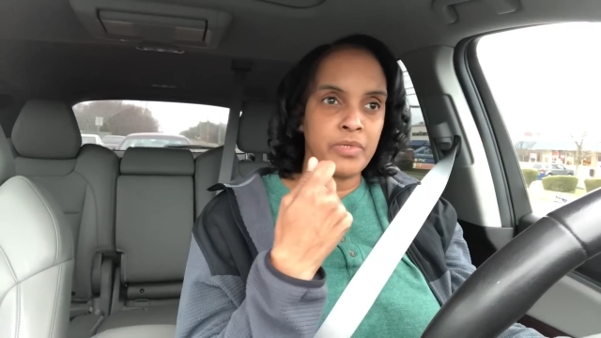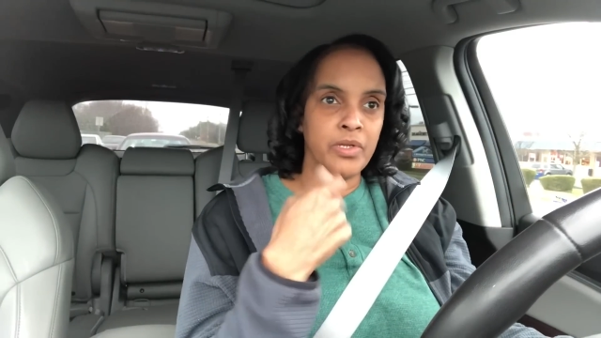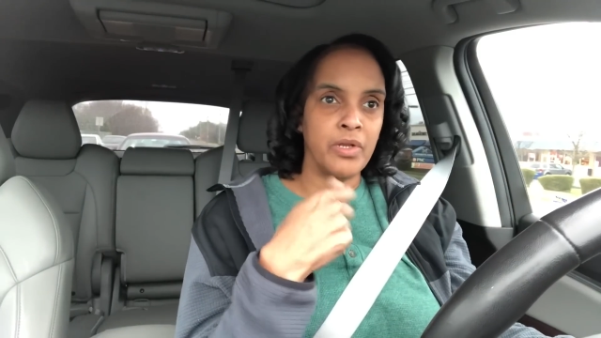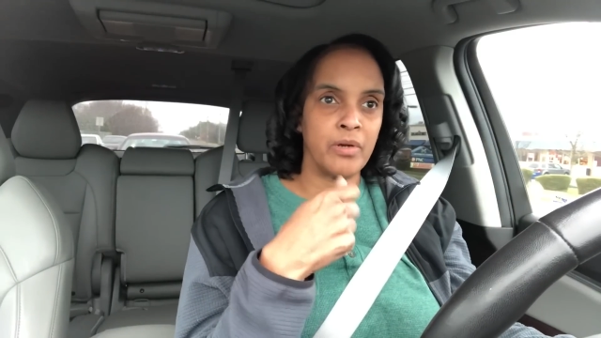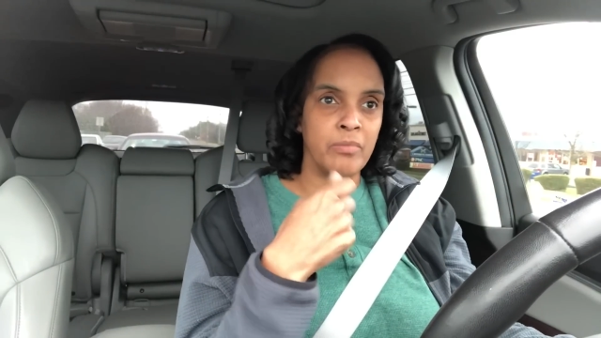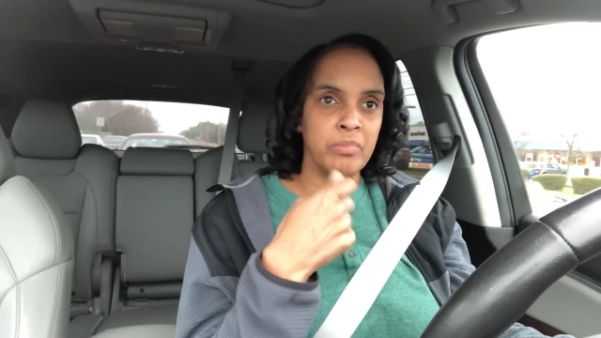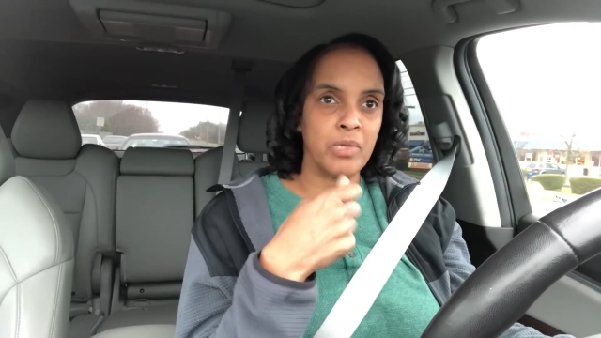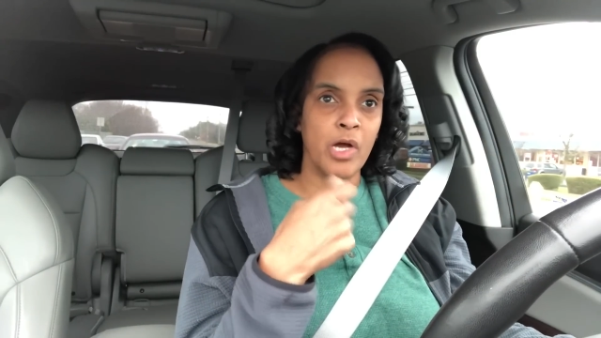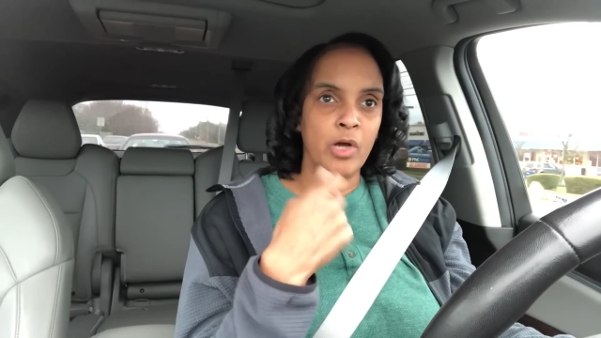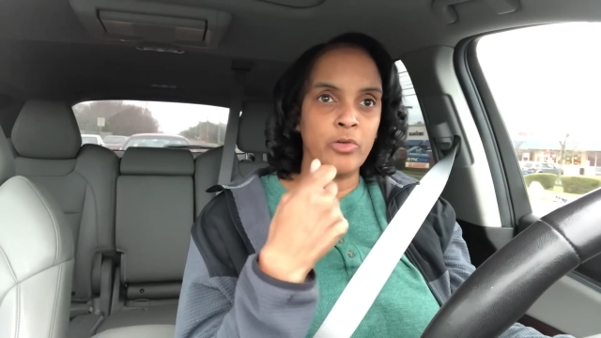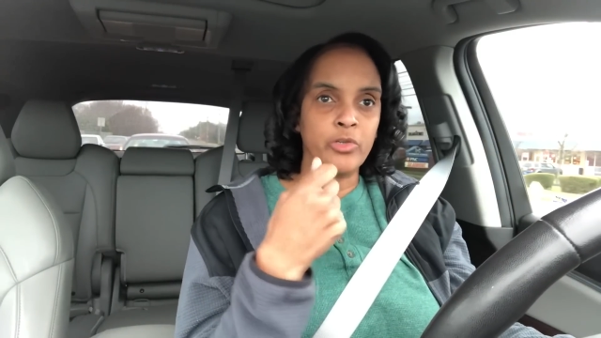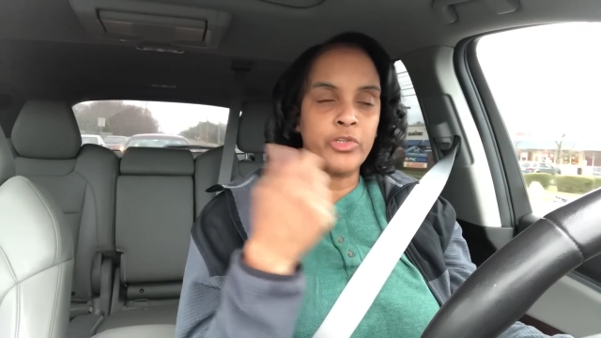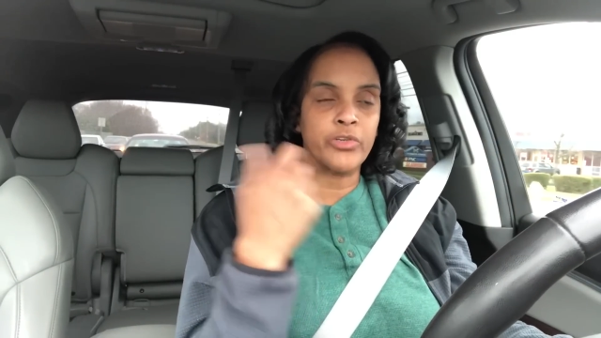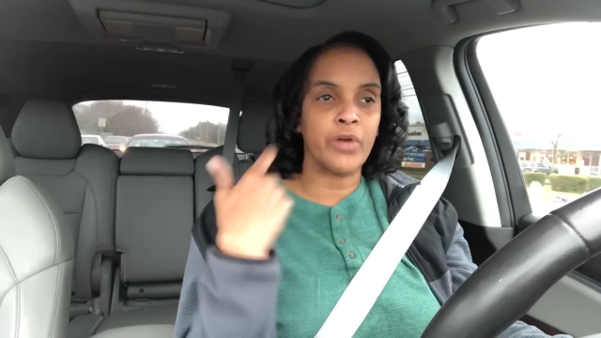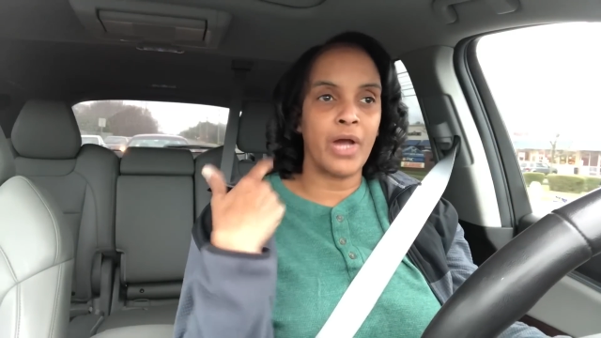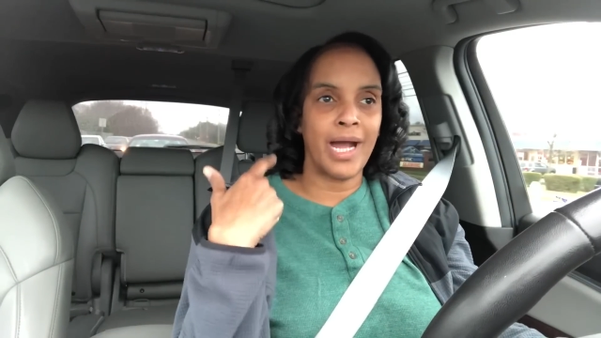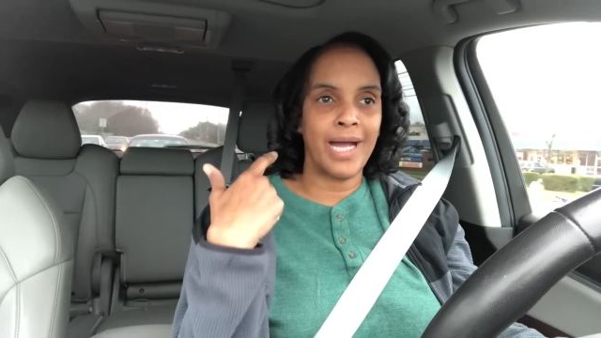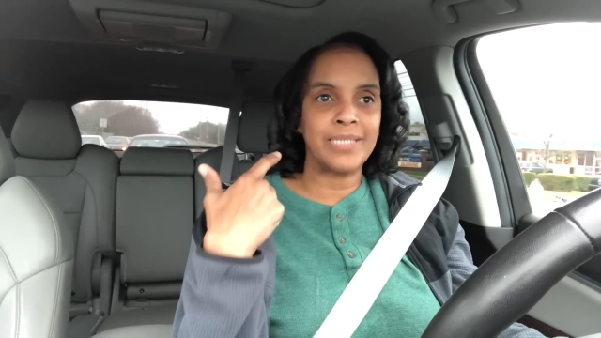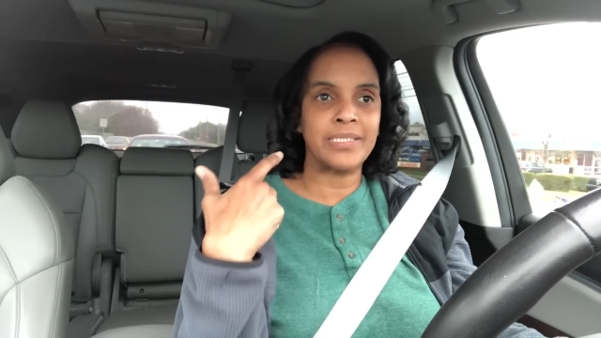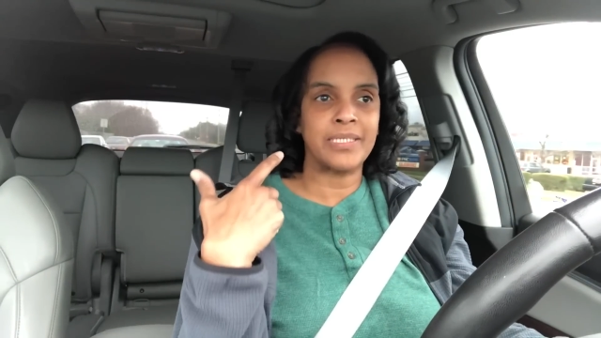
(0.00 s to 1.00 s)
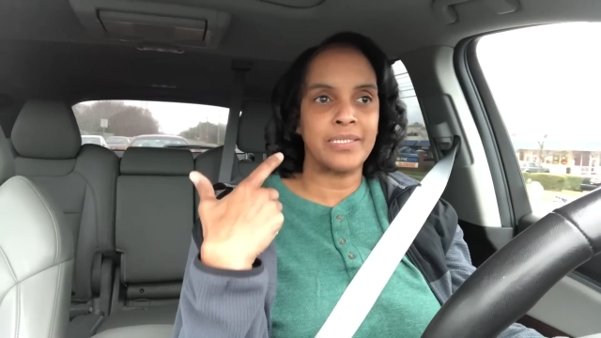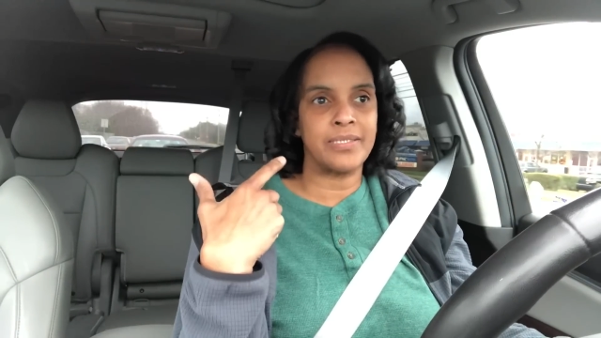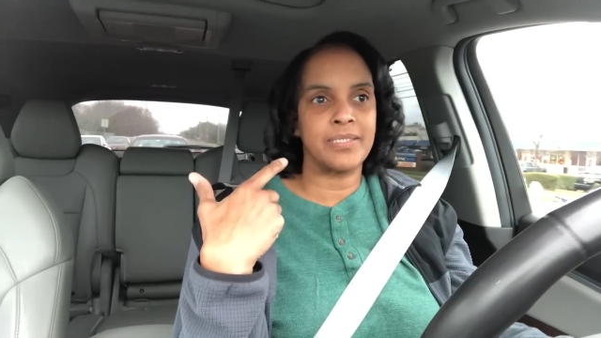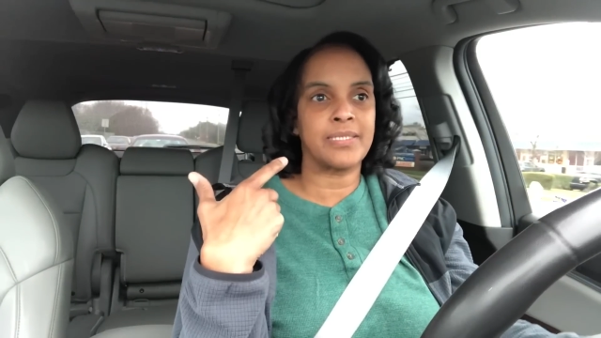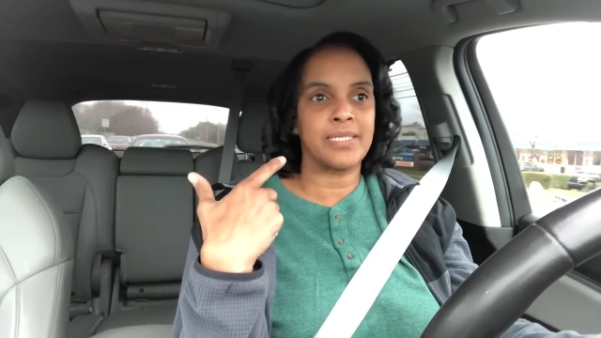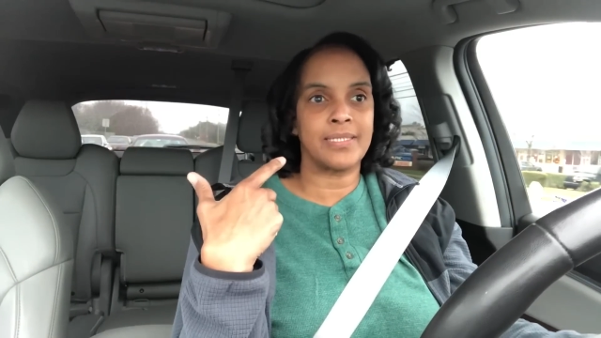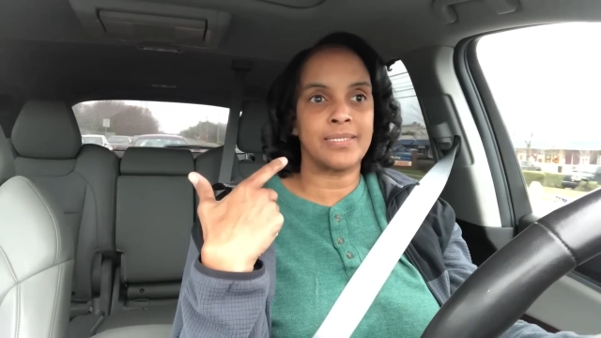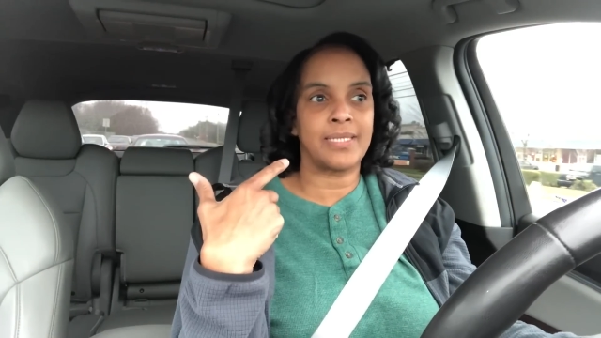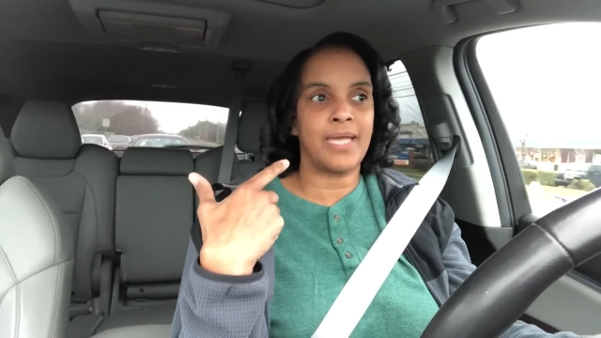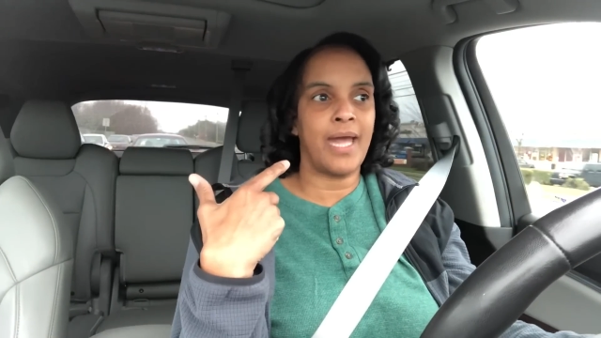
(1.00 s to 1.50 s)
you know blown dry to
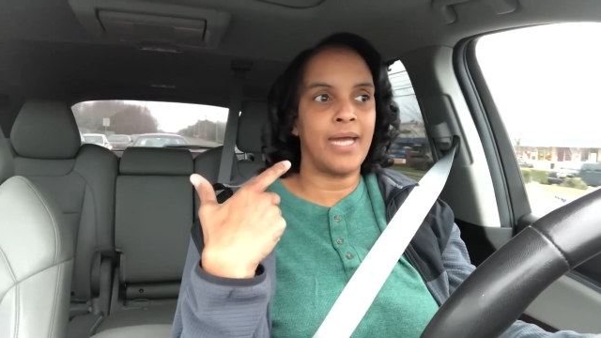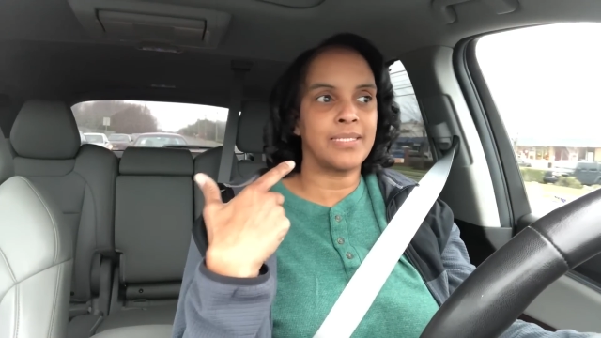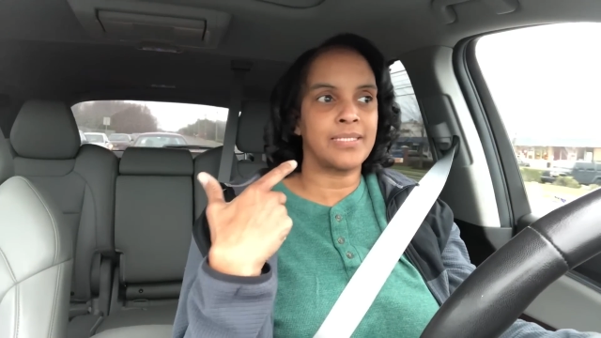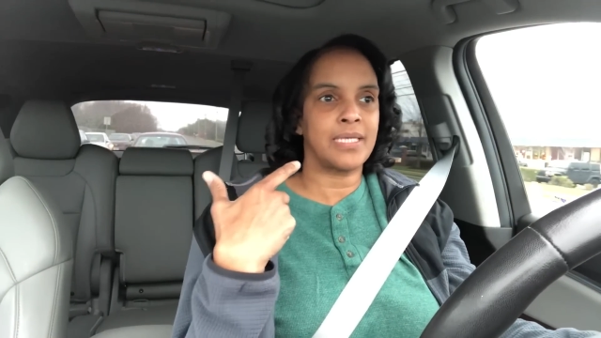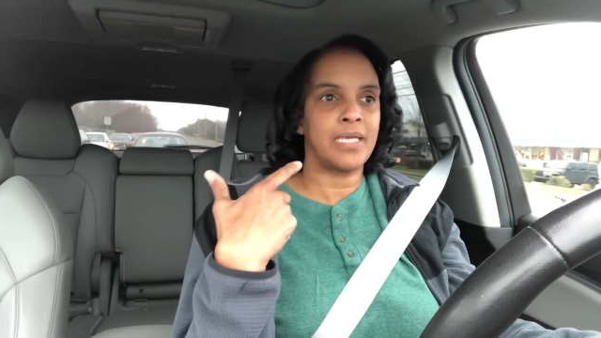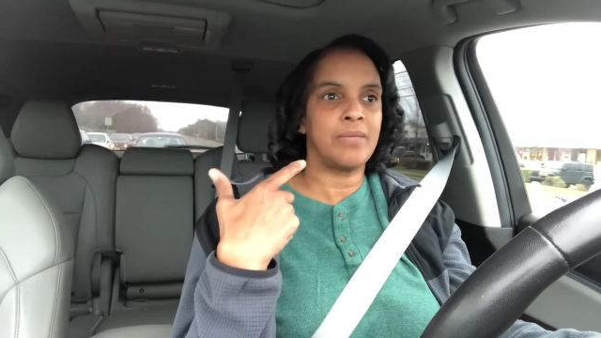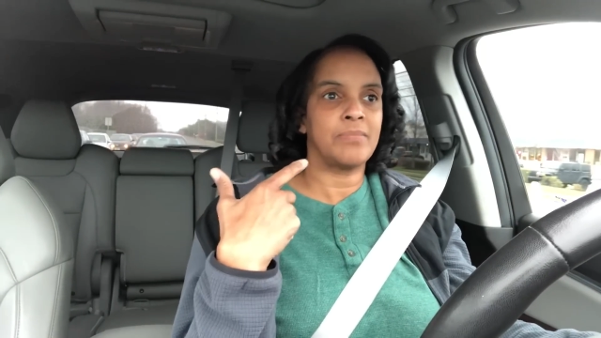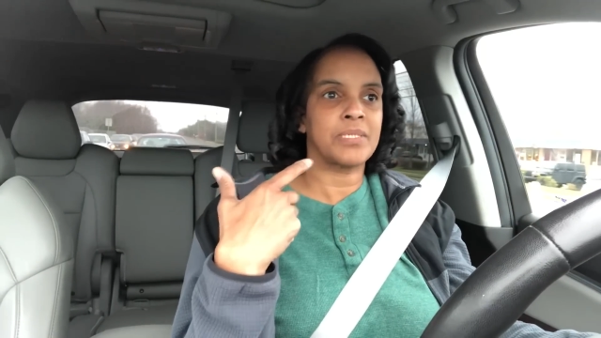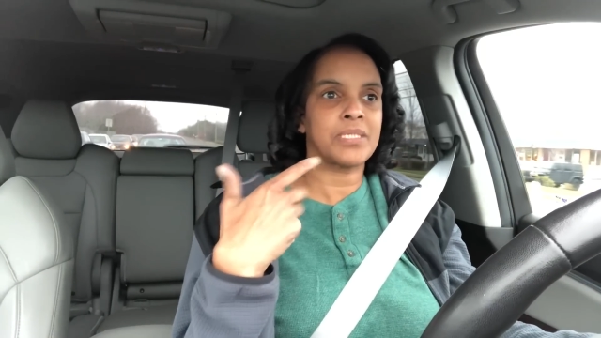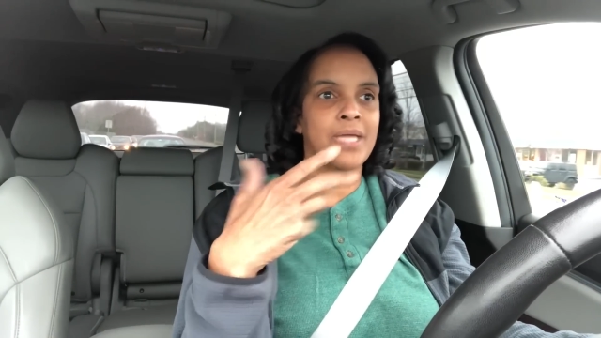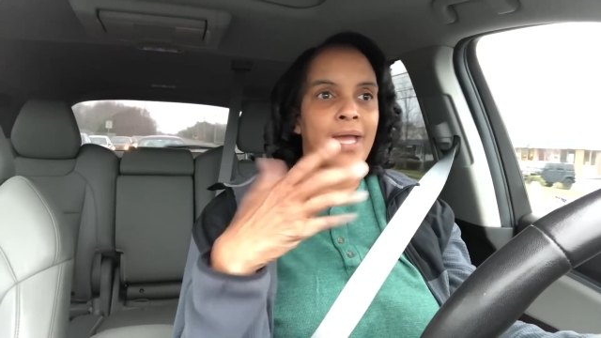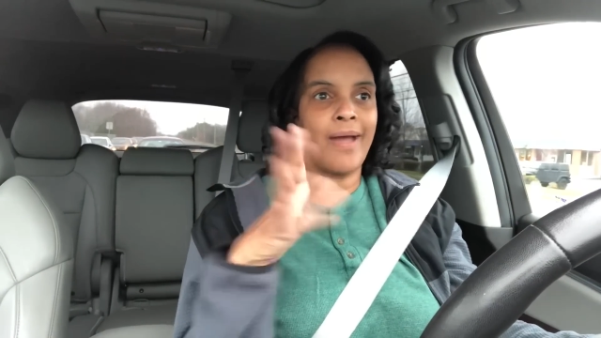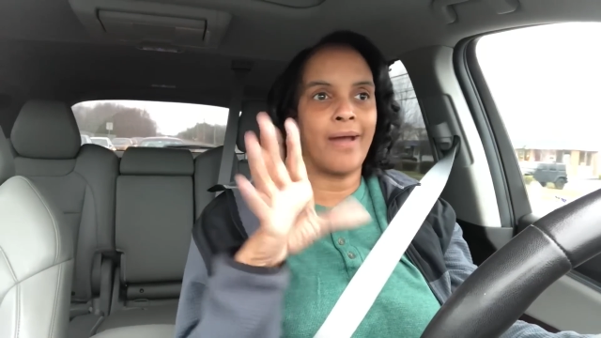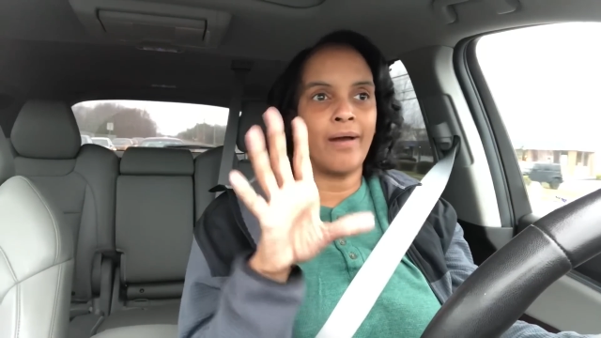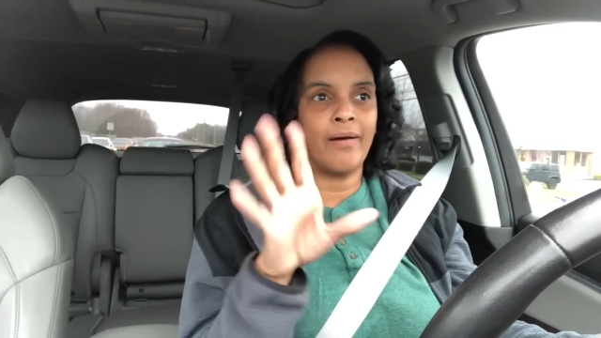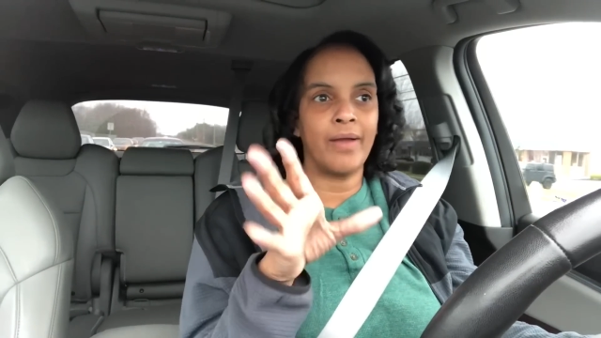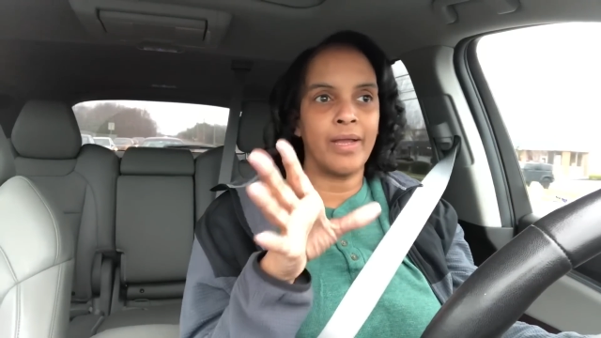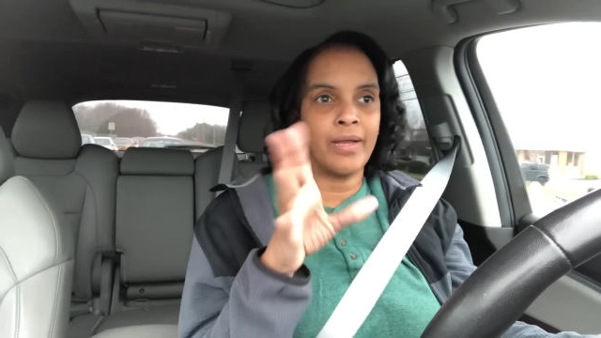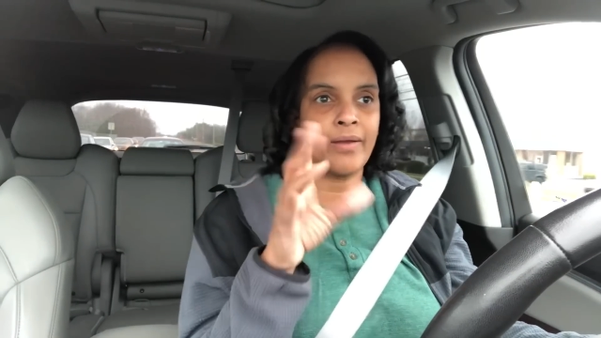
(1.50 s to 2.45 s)
this exact same style.